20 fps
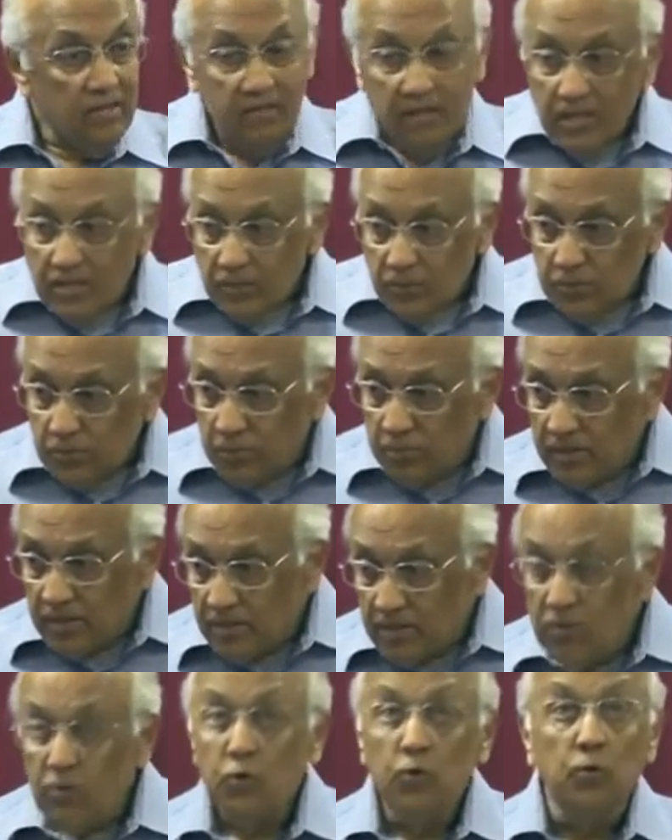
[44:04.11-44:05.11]
This
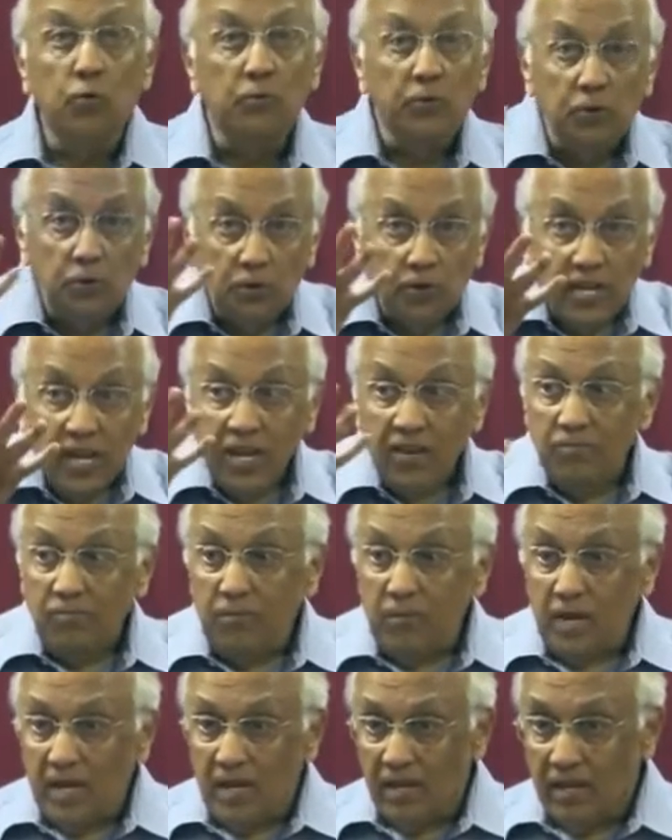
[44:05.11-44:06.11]
woman whom you gave
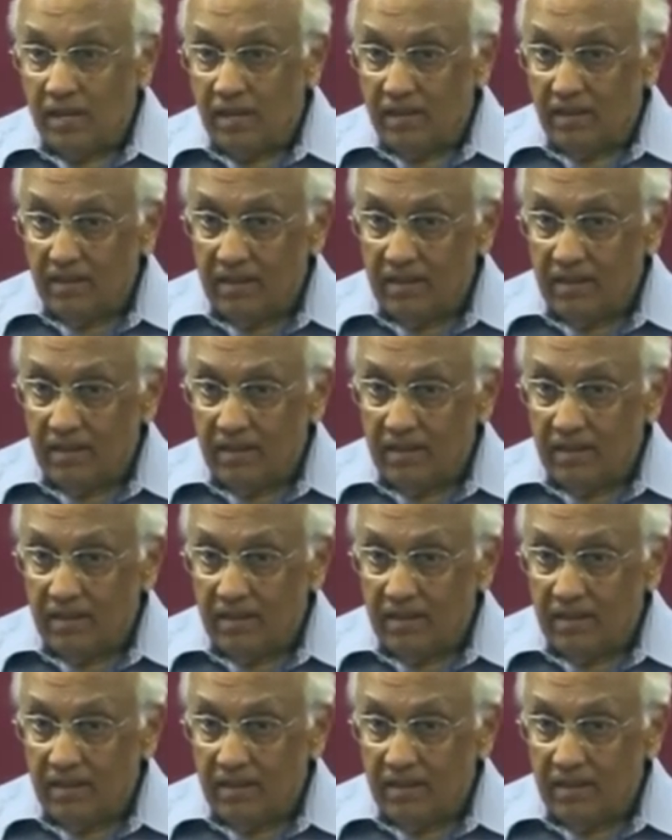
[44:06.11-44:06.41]
me.